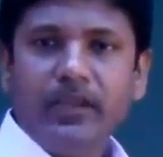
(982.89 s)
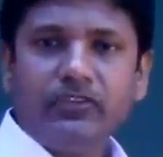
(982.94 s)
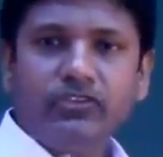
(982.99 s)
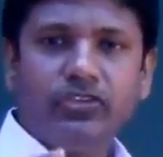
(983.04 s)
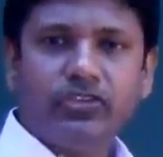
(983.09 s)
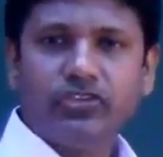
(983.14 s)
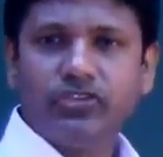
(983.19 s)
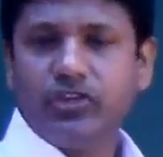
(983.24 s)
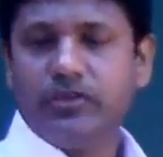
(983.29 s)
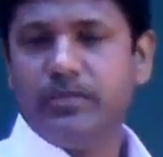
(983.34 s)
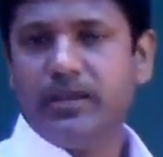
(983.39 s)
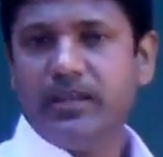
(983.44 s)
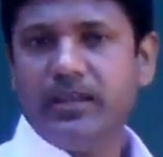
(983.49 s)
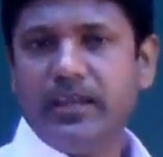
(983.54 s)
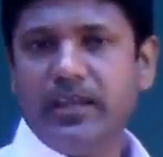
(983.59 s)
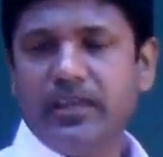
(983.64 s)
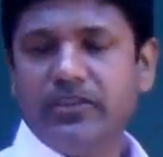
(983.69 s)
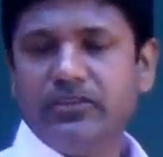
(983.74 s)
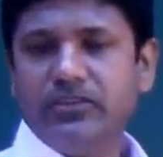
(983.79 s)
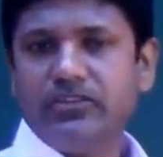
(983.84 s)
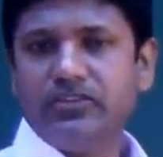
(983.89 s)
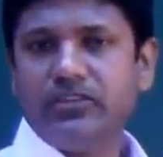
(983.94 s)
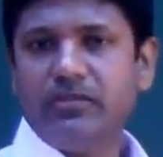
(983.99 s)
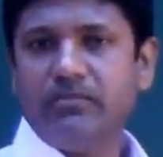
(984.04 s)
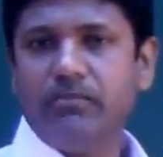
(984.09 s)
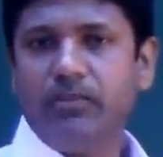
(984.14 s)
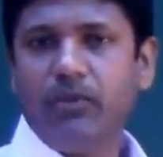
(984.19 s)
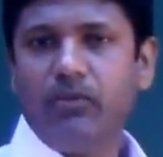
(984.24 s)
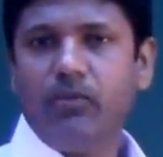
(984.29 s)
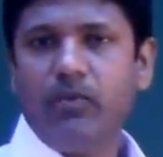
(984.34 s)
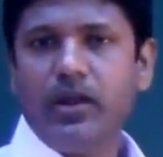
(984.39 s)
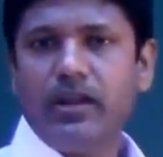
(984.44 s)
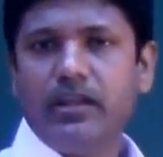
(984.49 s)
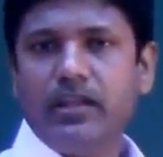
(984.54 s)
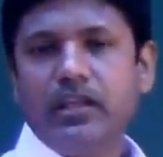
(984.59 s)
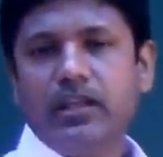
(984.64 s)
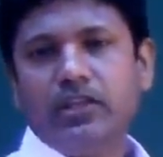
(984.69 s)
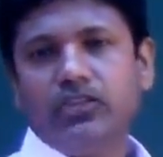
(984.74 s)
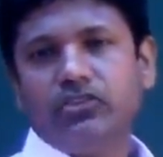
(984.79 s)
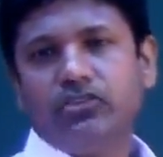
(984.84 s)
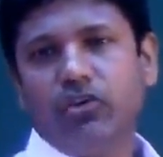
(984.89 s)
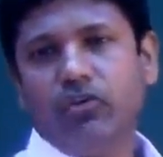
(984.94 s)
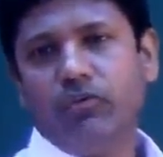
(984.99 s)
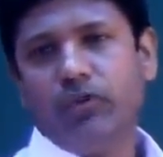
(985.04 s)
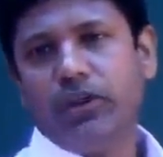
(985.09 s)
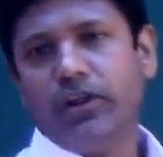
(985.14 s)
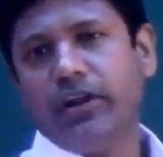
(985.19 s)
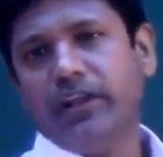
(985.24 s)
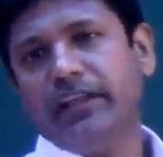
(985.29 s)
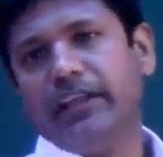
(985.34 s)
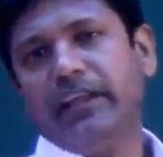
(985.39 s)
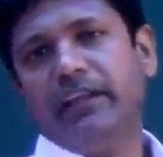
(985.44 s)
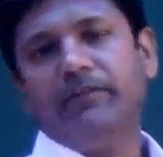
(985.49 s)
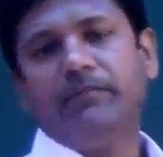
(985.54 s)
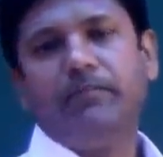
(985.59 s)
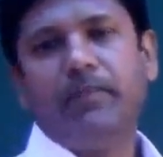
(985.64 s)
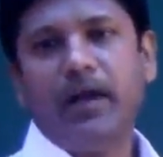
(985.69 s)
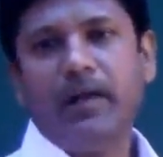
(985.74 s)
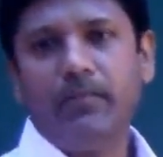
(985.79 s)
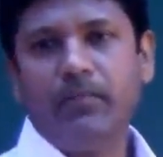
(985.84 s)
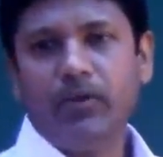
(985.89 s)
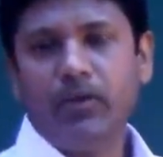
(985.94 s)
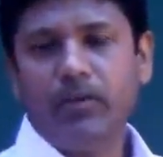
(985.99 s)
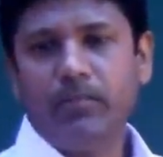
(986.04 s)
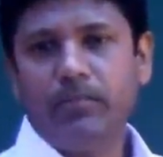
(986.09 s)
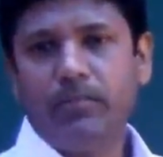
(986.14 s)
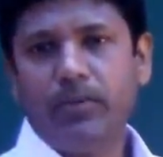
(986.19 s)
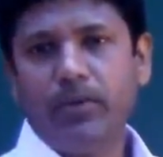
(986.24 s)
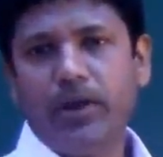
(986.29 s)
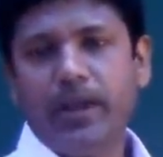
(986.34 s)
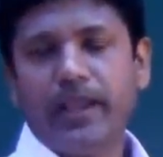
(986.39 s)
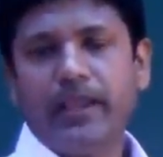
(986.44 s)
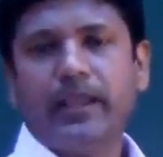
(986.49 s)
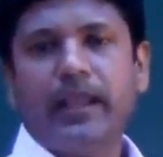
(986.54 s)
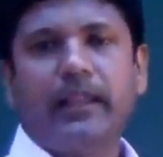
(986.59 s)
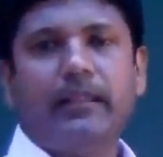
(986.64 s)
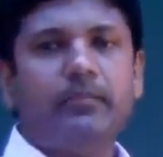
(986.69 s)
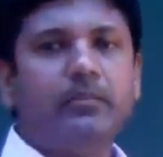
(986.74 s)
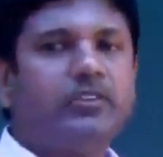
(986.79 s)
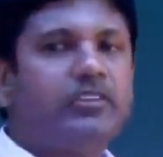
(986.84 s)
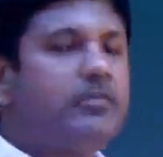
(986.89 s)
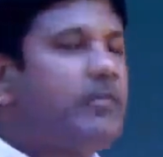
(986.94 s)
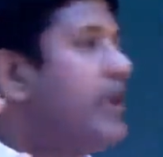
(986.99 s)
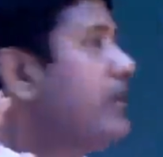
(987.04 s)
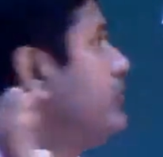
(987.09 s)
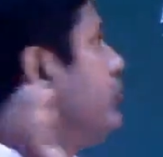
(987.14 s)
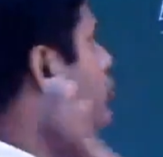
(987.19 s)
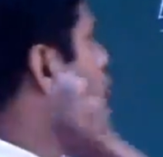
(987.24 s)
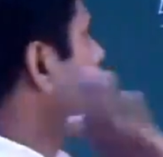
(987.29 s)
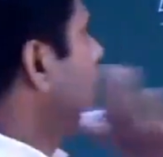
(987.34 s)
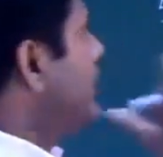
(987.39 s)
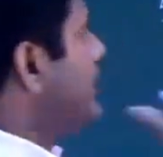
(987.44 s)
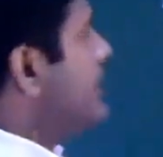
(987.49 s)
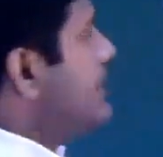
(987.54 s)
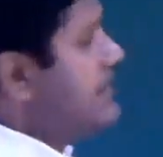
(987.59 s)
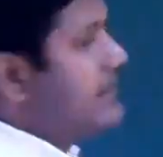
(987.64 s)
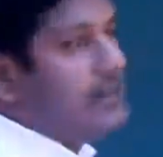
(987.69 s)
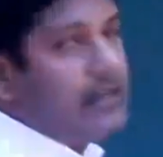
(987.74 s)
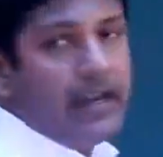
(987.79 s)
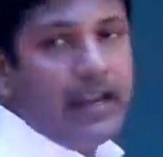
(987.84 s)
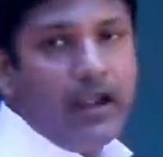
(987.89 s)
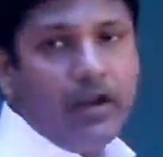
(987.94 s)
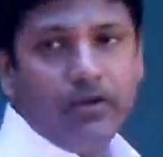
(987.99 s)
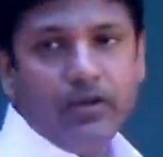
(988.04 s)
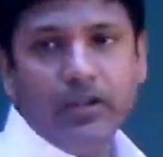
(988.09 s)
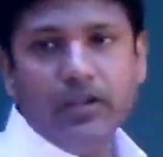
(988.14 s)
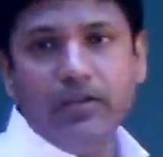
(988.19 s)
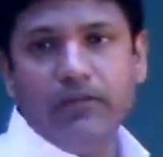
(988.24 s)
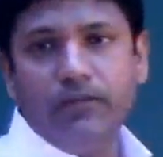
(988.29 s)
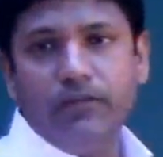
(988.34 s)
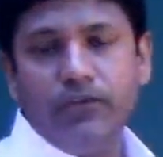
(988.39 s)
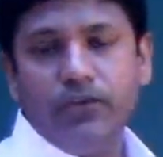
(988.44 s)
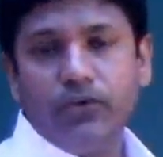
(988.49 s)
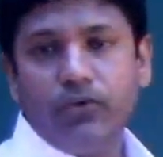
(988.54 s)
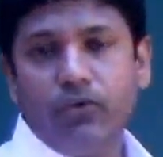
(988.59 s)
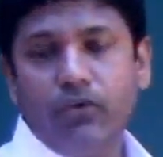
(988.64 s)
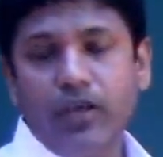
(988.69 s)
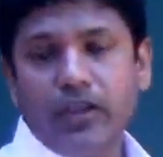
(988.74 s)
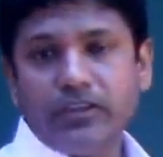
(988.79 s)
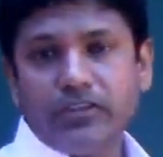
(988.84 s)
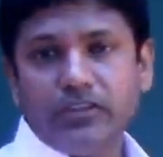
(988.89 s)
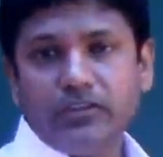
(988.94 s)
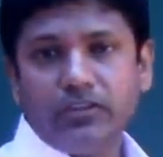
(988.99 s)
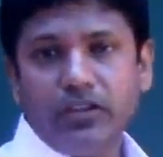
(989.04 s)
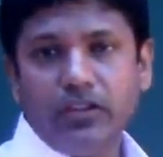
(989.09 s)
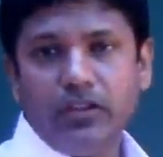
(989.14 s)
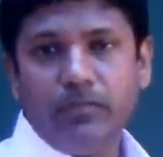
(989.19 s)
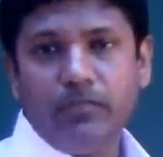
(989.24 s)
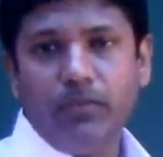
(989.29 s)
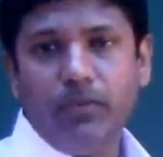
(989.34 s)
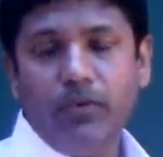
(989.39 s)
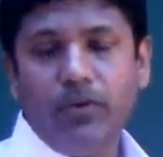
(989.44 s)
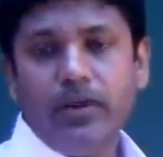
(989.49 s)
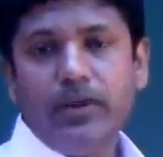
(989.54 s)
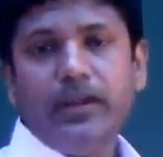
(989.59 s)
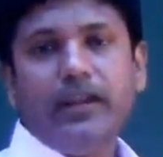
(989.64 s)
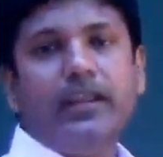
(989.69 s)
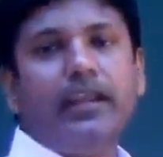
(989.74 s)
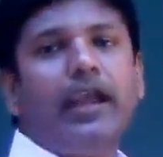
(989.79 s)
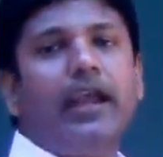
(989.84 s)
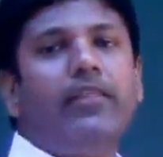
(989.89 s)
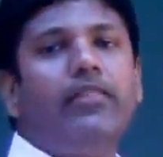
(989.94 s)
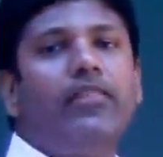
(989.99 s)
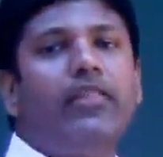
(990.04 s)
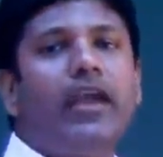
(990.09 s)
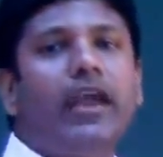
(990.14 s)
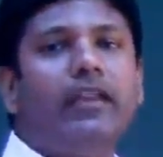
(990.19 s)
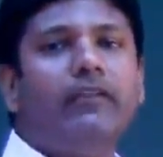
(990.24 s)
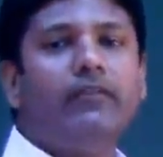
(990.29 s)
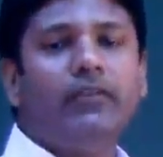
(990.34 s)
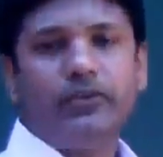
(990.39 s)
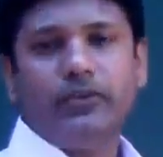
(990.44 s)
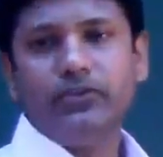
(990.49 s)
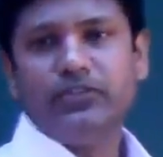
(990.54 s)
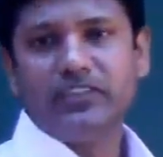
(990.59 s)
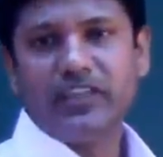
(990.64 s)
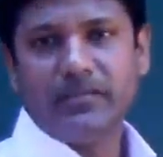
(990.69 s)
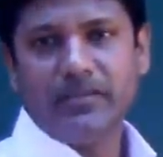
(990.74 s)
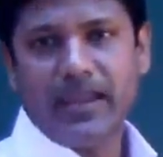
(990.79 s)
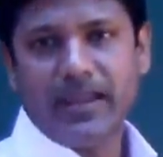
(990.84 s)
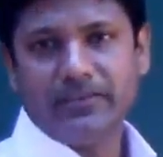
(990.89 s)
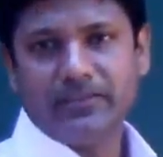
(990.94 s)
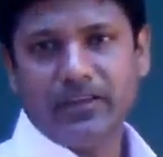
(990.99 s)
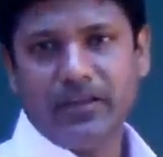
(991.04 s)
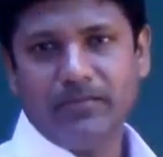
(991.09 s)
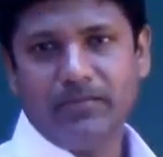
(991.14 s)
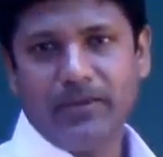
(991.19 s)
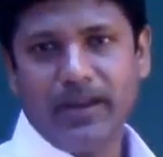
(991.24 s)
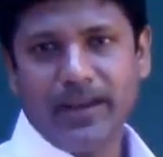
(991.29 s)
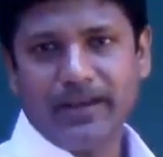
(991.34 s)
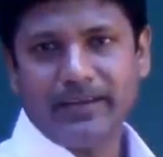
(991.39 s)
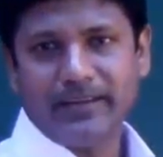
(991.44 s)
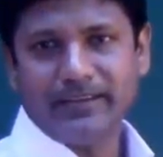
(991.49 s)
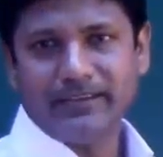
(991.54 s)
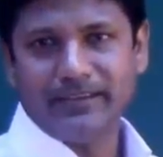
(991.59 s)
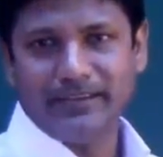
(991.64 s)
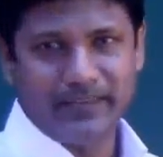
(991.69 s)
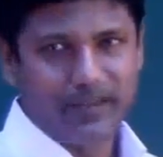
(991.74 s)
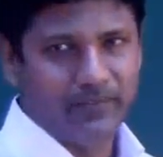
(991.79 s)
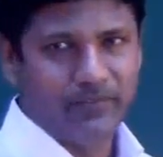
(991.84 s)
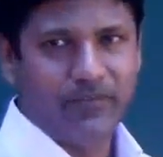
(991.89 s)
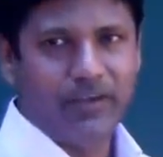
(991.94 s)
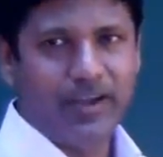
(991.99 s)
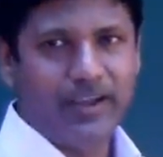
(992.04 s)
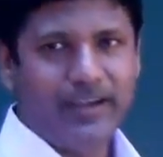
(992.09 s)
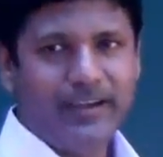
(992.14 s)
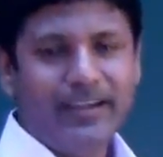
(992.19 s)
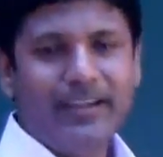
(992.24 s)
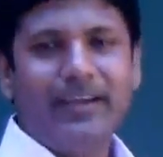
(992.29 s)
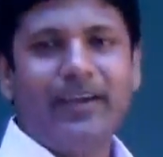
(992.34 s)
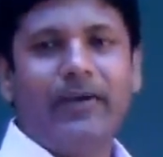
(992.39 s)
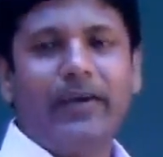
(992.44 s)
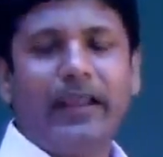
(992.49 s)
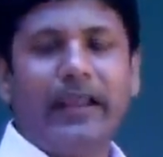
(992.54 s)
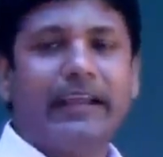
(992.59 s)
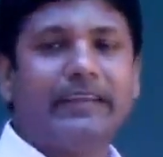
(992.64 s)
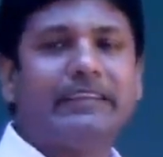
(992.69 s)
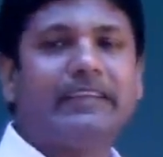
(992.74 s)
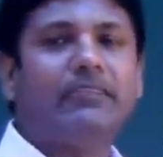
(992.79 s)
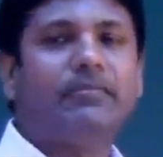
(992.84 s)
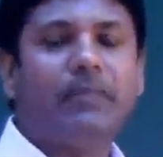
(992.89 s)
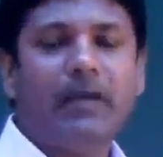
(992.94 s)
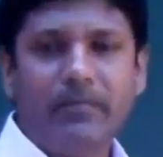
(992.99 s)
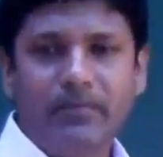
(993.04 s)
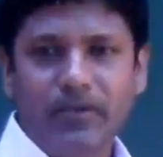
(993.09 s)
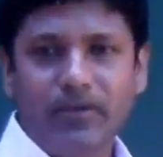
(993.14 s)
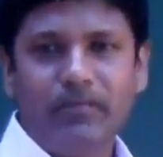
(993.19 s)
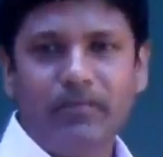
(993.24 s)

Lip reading: So it's going to be an easy, simple one. So we're going to give Pablo a break, and Mr. Mac just going to list it out. Few questions on the board, and then we'll do some hands-on practice. Is that fine? Okay, let's give Pablo